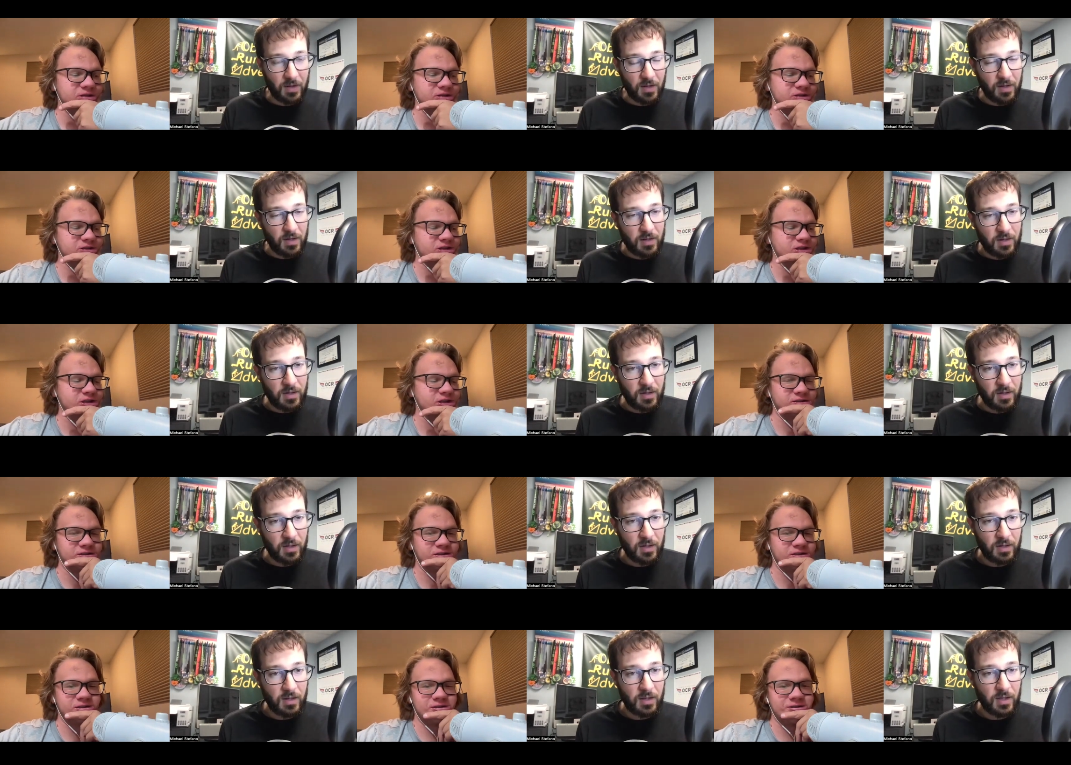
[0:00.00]

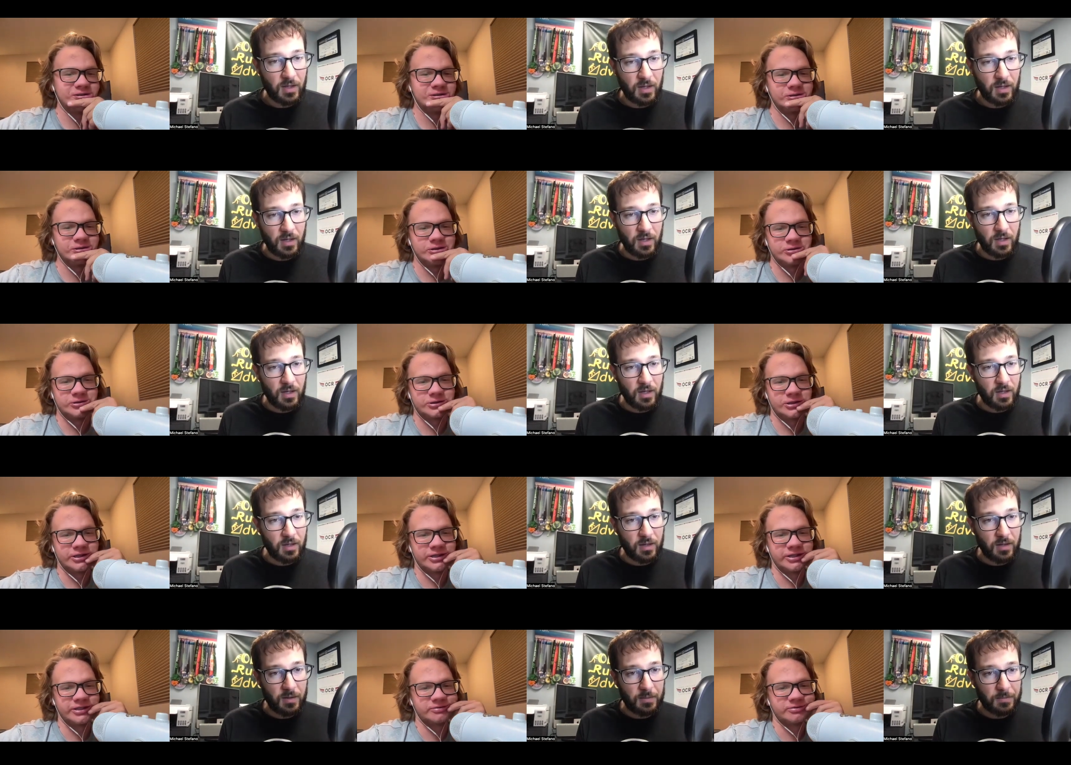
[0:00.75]
Speaker 1: straight to
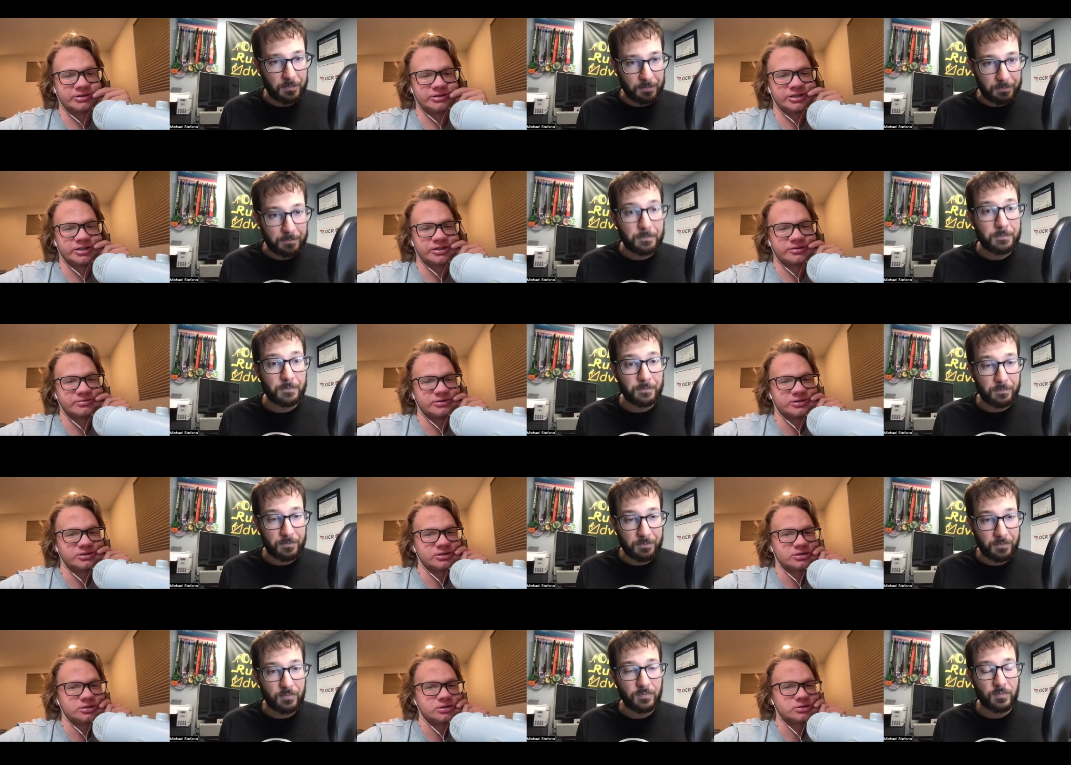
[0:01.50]
Ukraine right
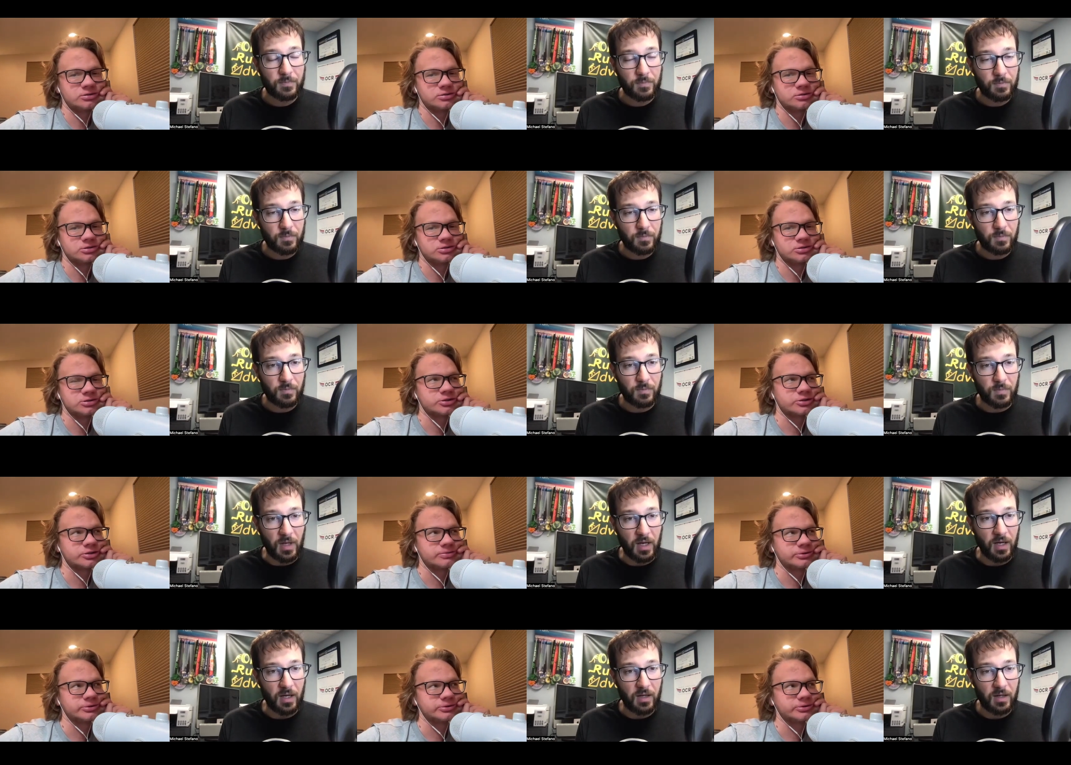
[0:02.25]
after. So
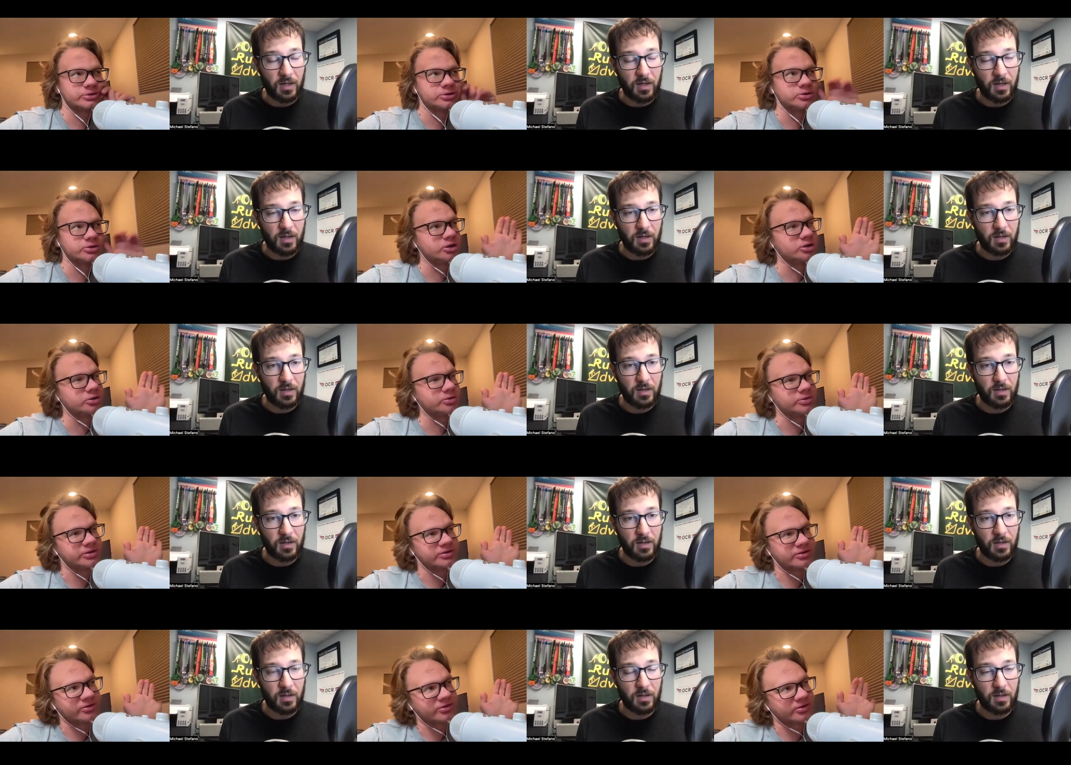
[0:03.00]
I'm going the long
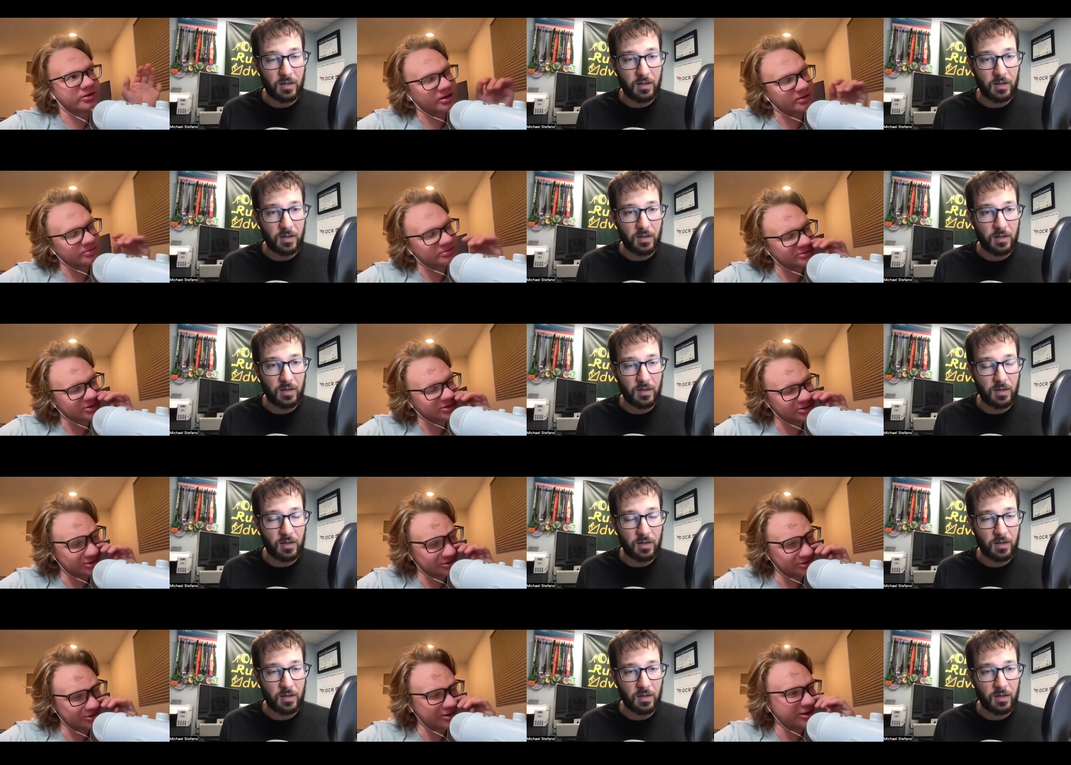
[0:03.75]
way this time. I'm
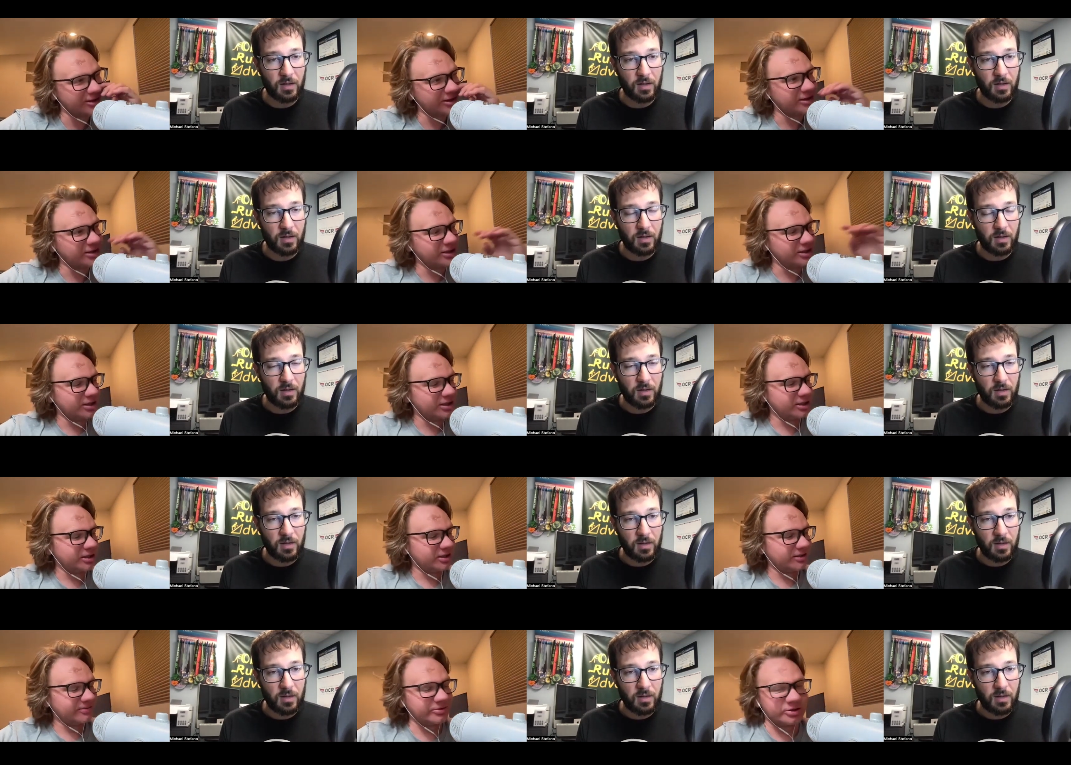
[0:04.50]
going
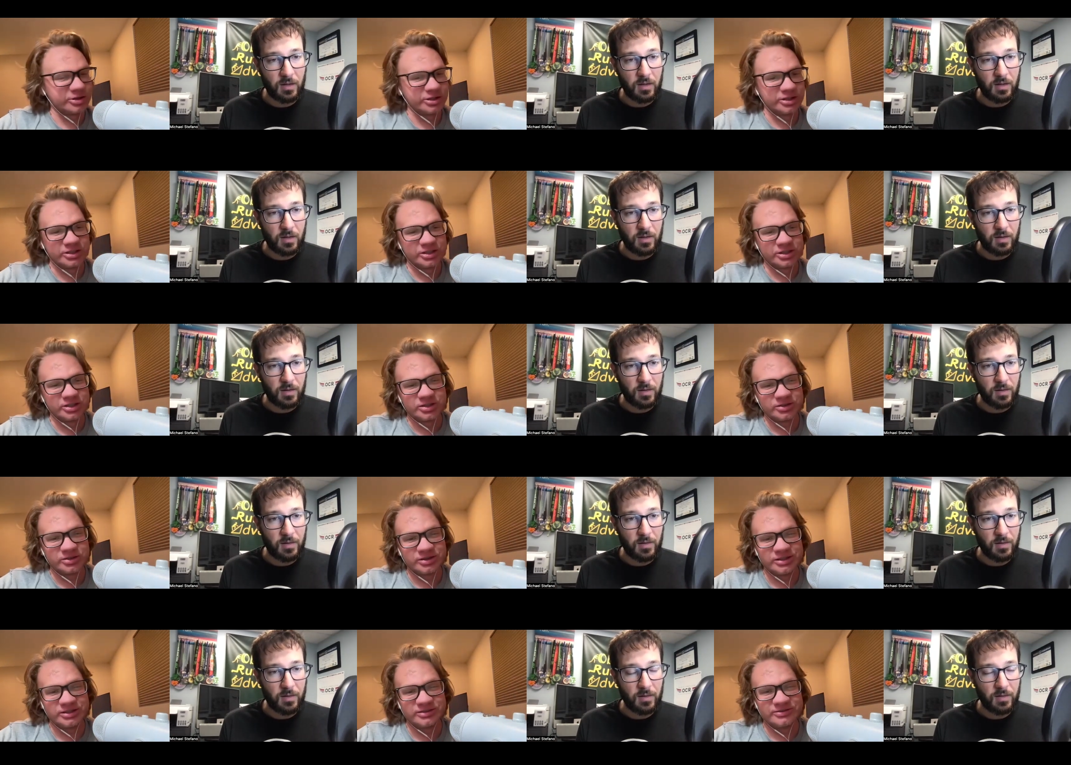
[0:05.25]

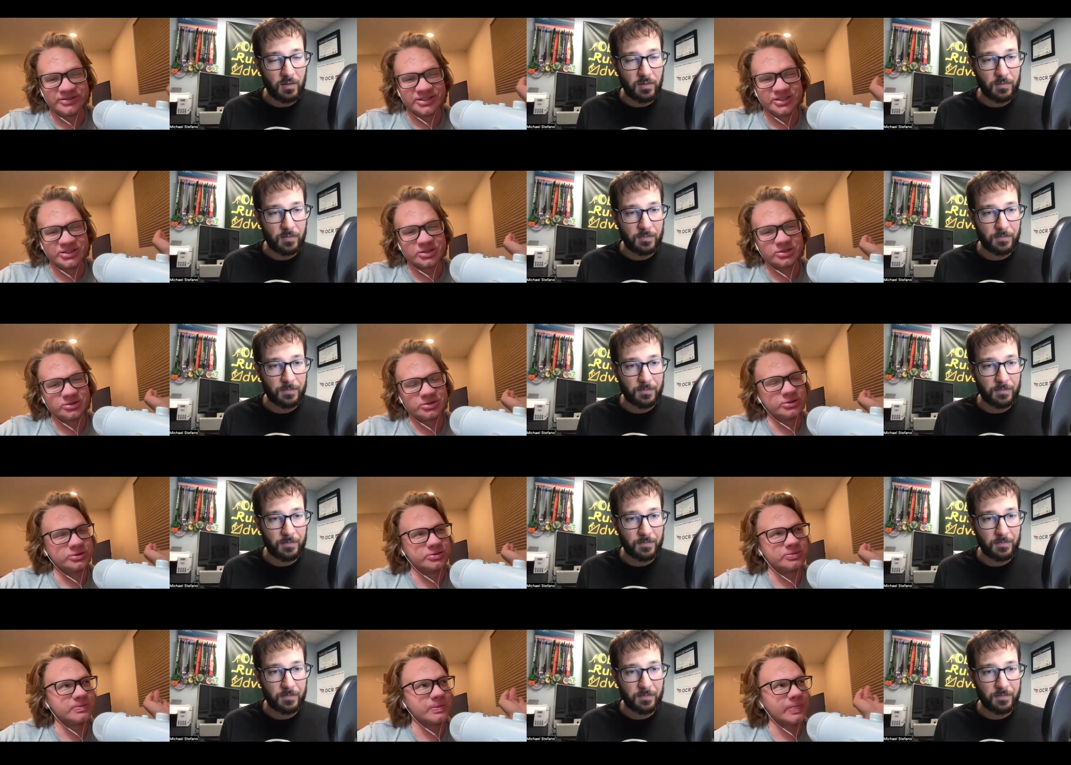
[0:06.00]
the adventure
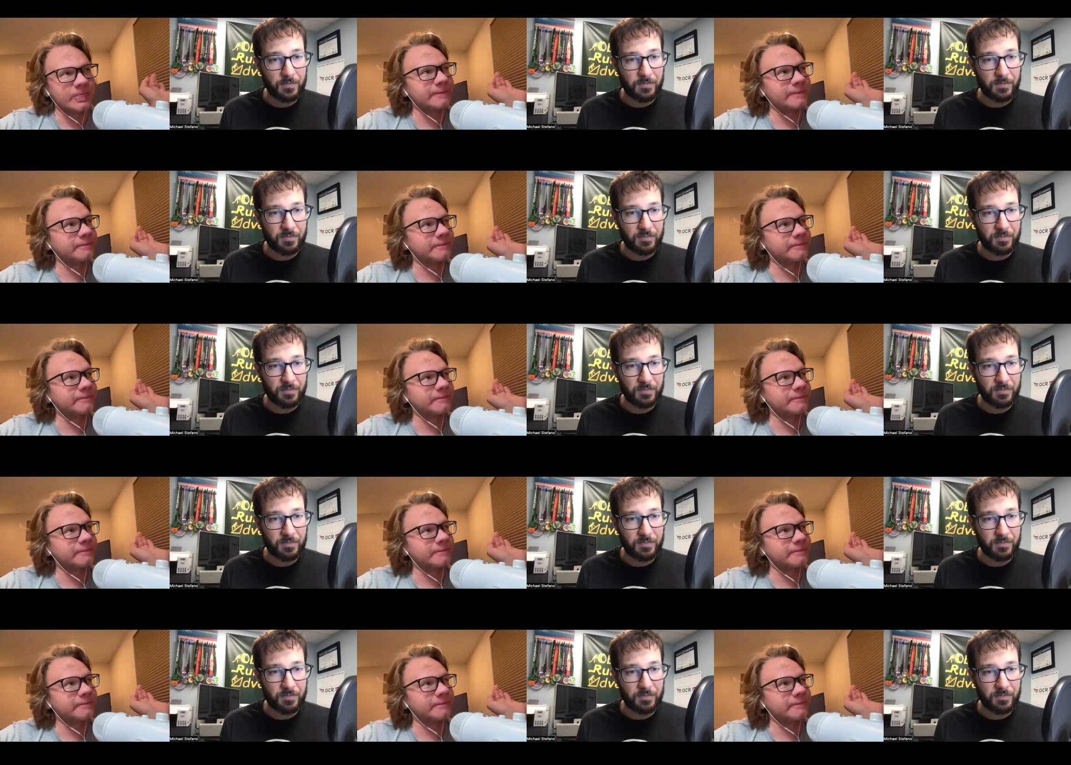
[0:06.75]
route.